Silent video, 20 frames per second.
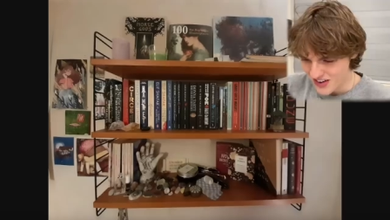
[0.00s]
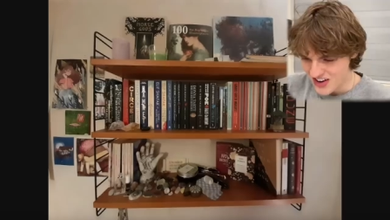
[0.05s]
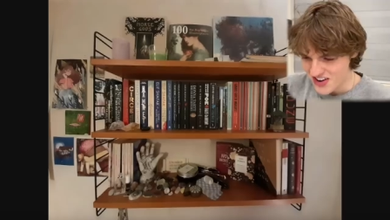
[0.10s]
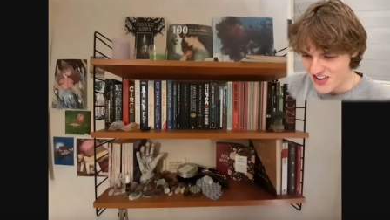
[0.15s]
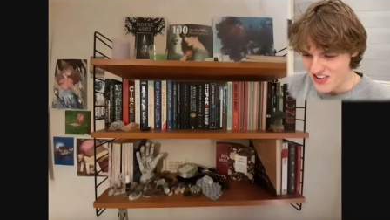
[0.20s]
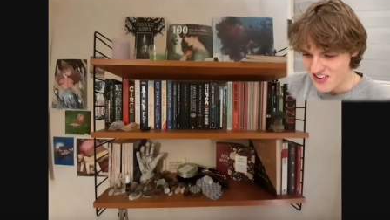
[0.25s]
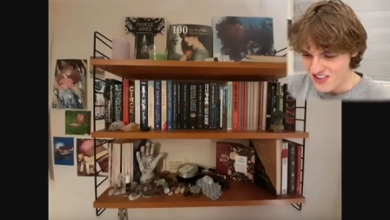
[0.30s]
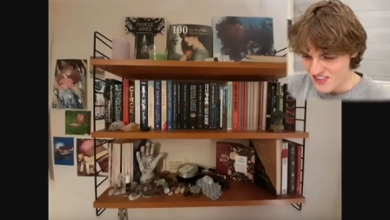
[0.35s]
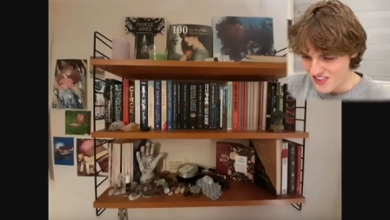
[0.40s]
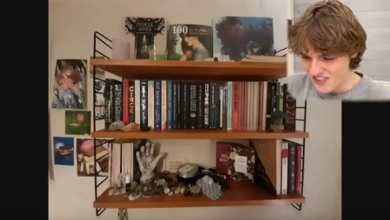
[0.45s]

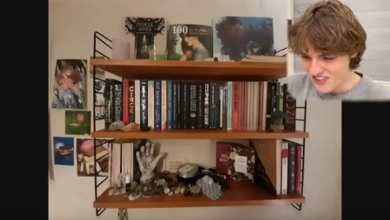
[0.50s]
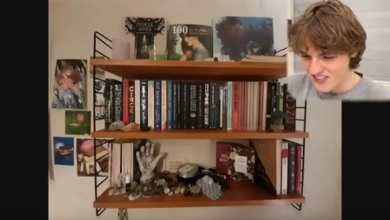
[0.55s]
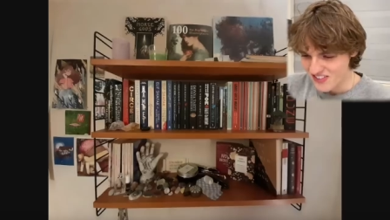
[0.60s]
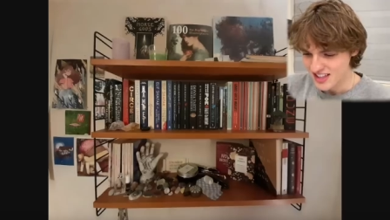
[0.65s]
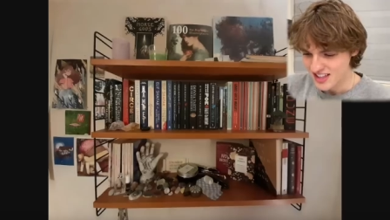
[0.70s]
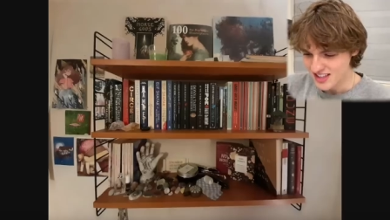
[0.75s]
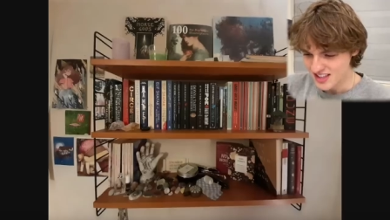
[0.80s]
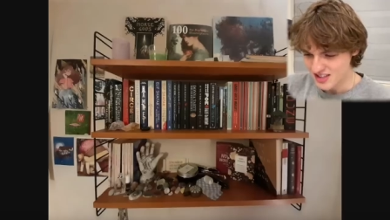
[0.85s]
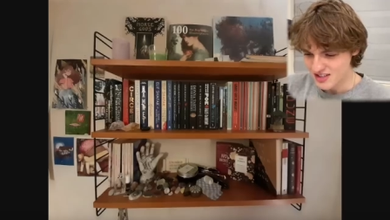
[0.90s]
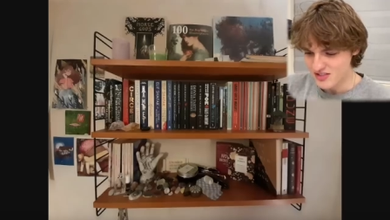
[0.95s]
Oh,
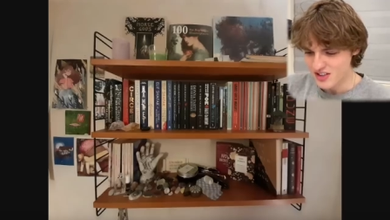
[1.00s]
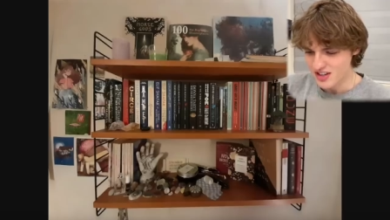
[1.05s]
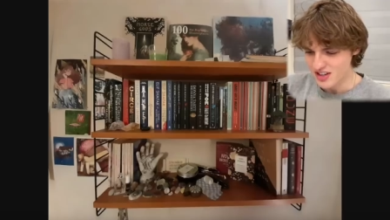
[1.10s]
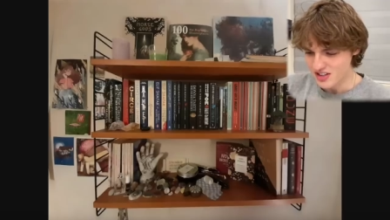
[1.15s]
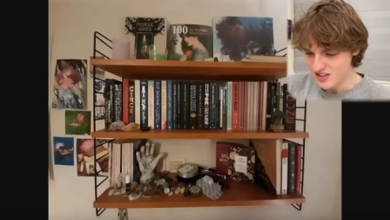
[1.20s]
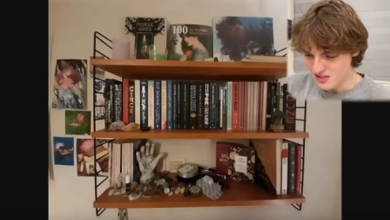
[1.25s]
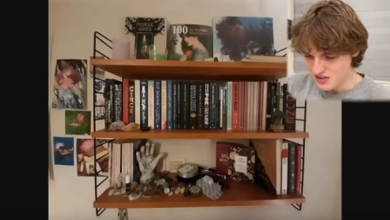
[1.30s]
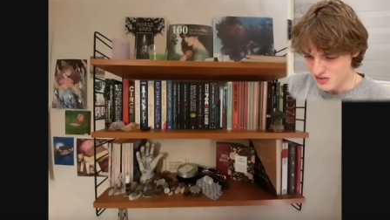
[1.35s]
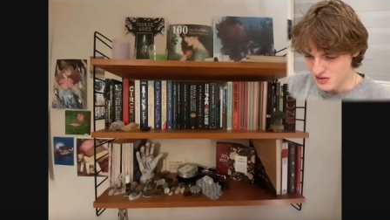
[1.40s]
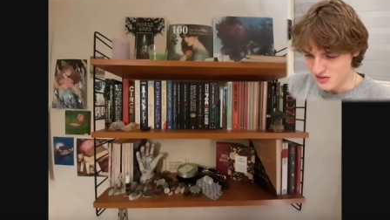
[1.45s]
this is
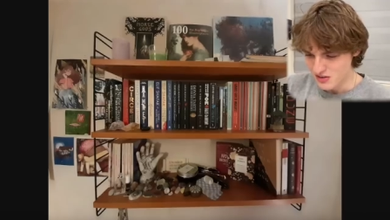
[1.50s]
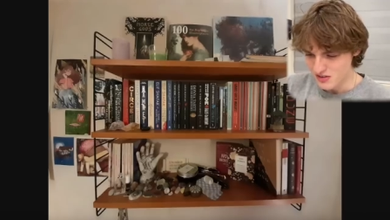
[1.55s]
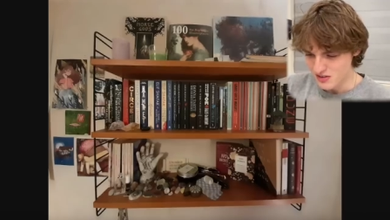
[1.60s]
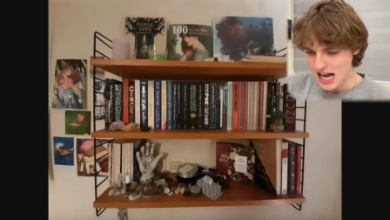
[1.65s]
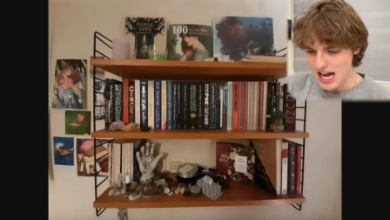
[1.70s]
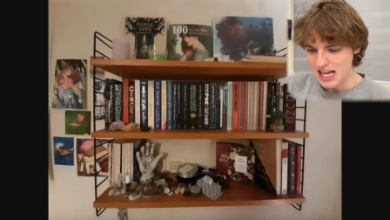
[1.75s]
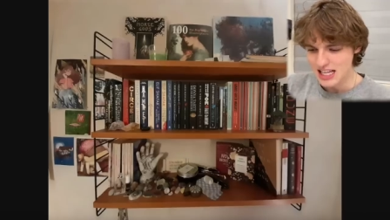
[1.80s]
very cool.